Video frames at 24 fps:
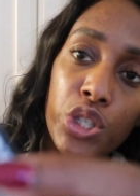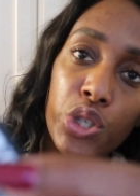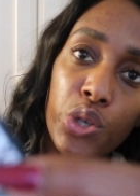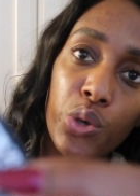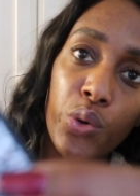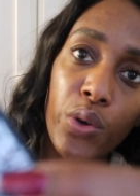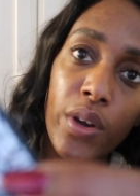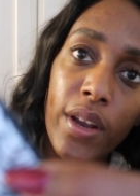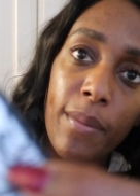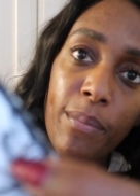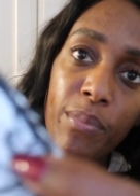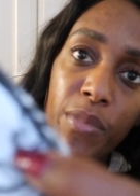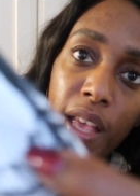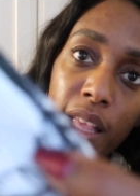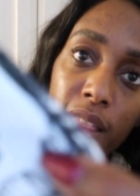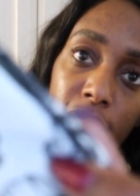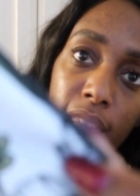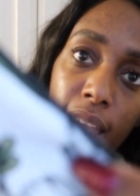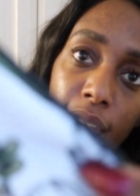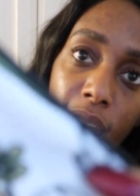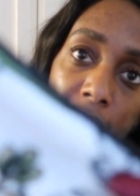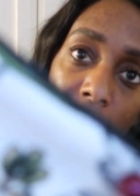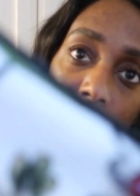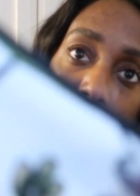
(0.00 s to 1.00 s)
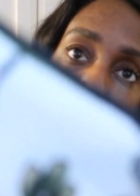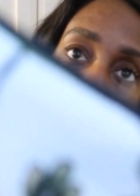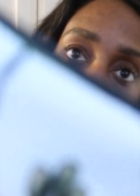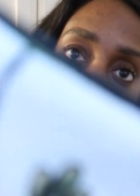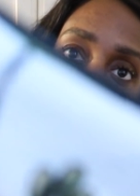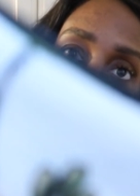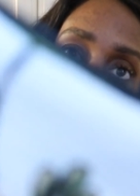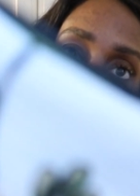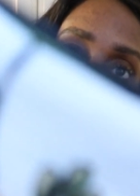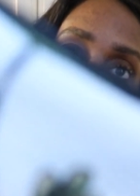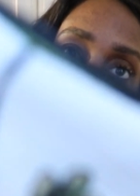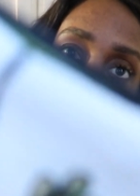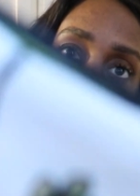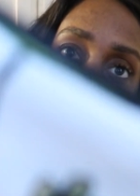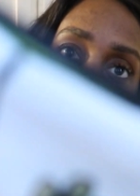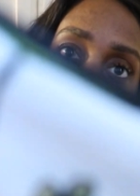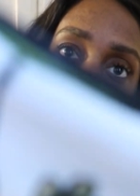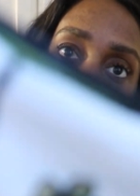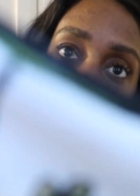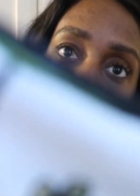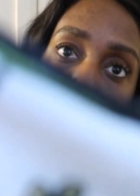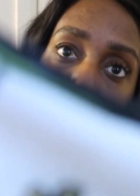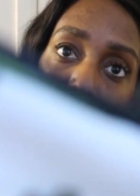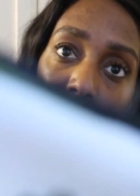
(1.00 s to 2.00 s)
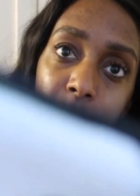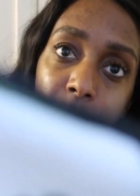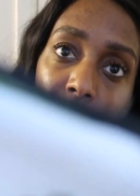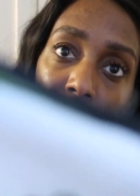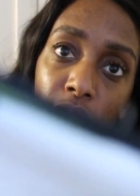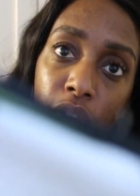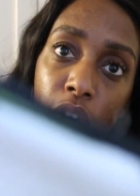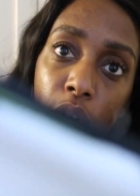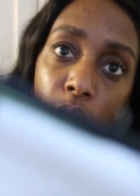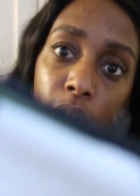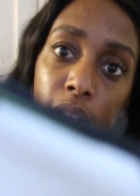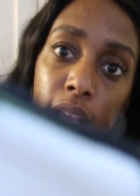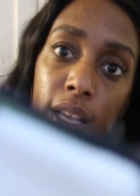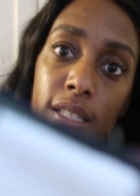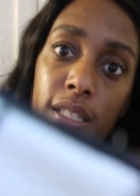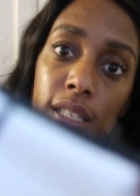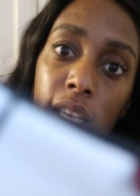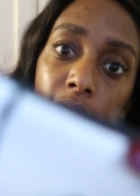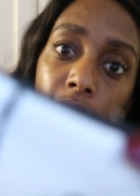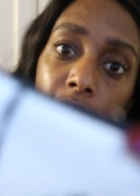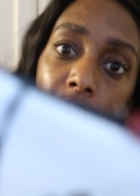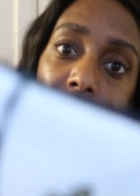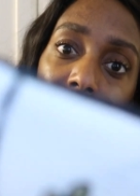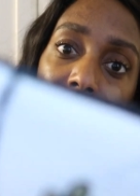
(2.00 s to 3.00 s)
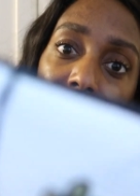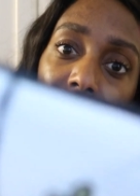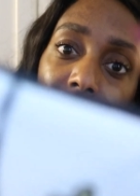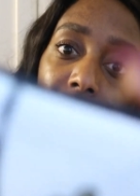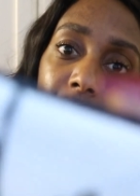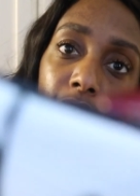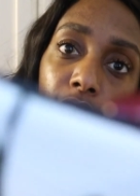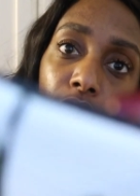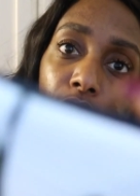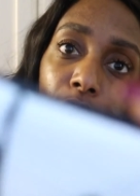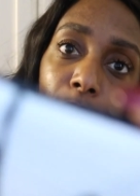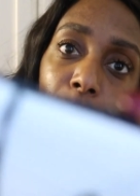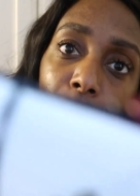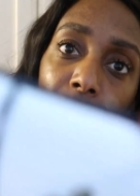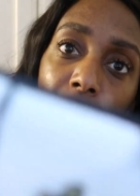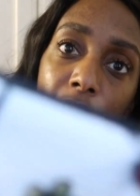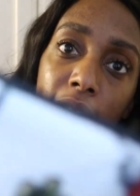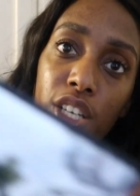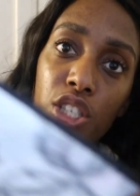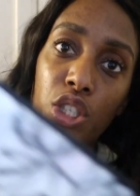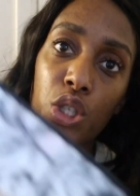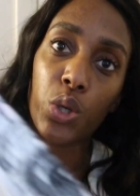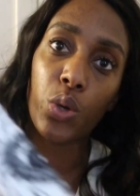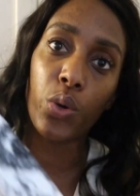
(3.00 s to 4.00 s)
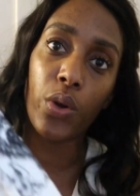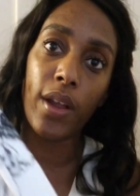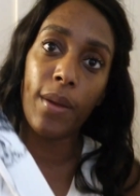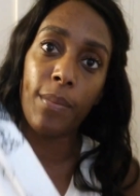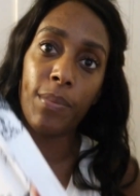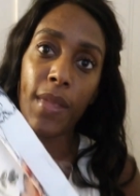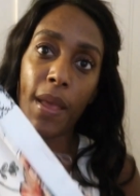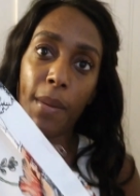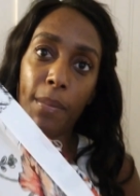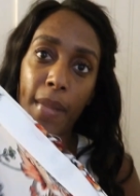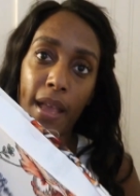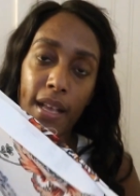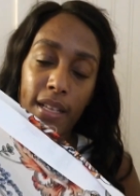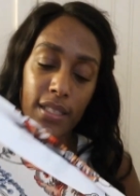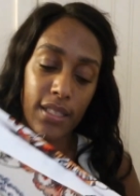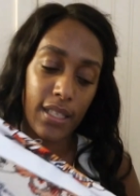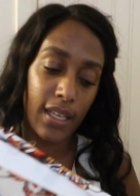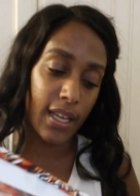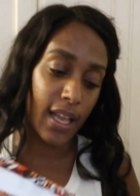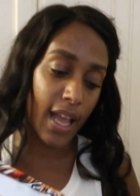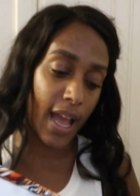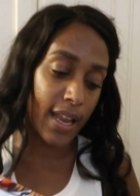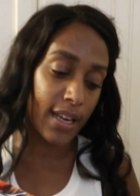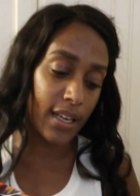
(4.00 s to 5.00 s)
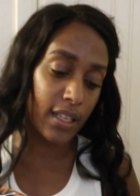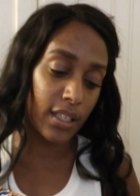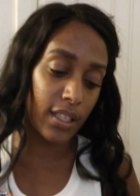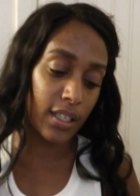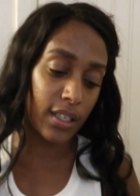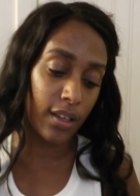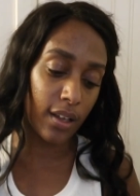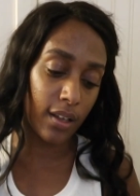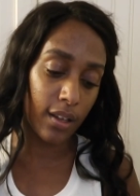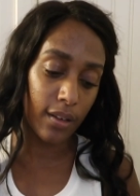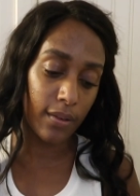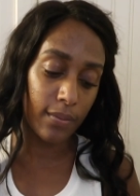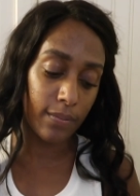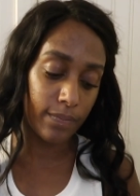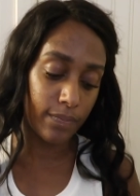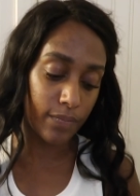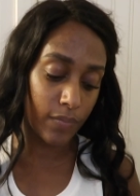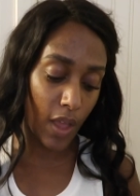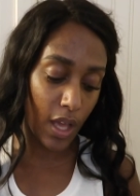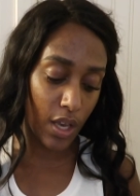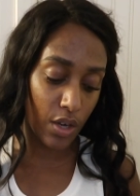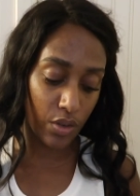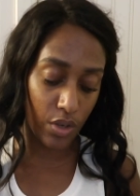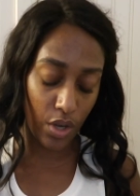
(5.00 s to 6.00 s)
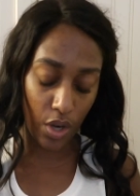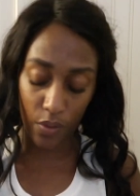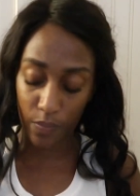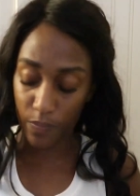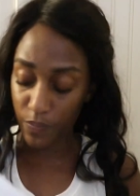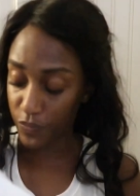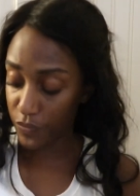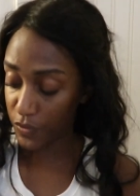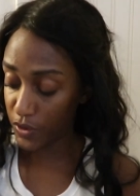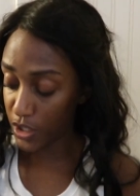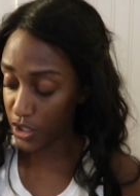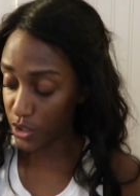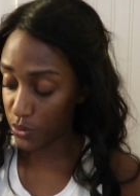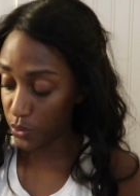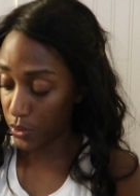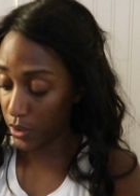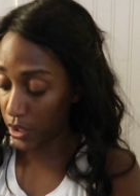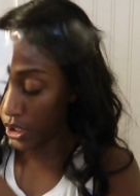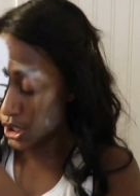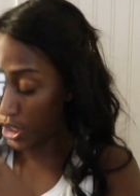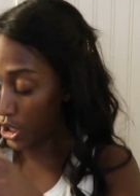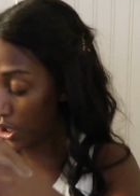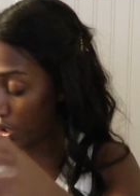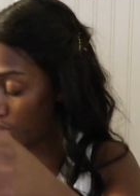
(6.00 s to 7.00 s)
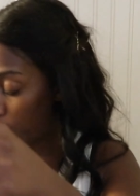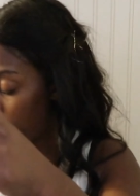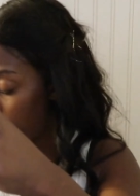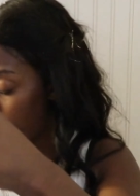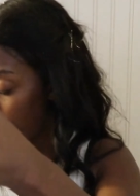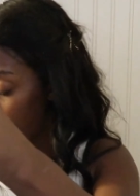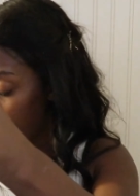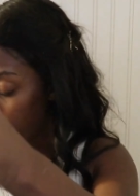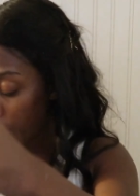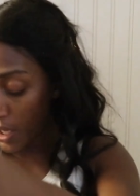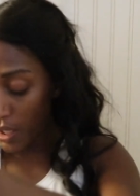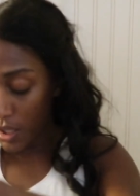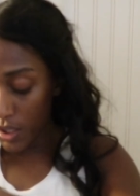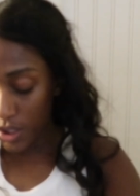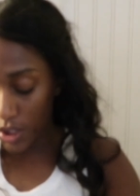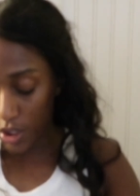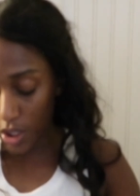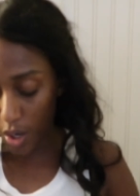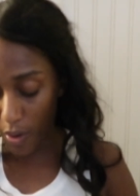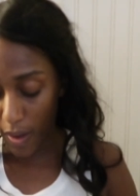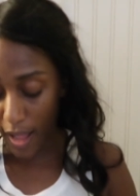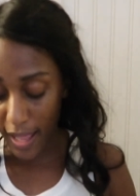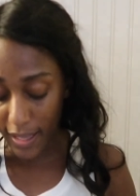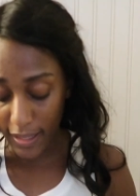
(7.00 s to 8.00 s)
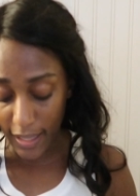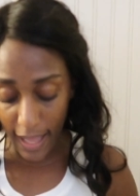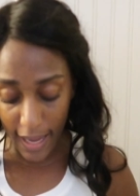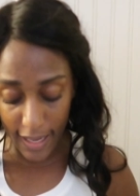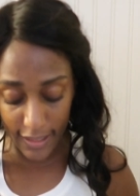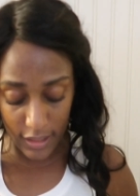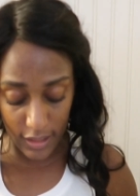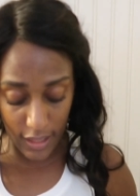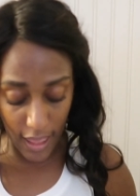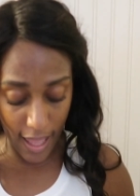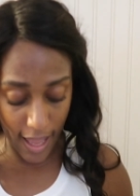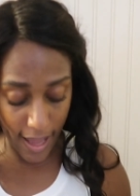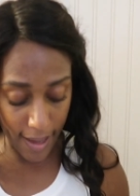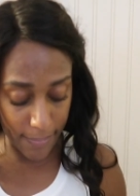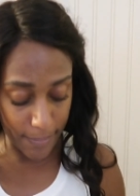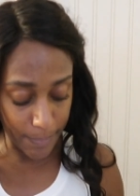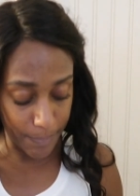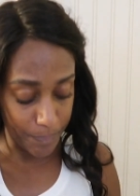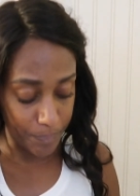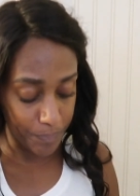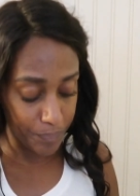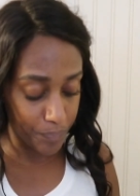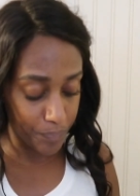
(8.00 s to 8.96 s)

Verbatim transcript: trim that they had i don't know if it can come in focus it had like a little black trim that makes it kind of look i don't know just really cute so i like that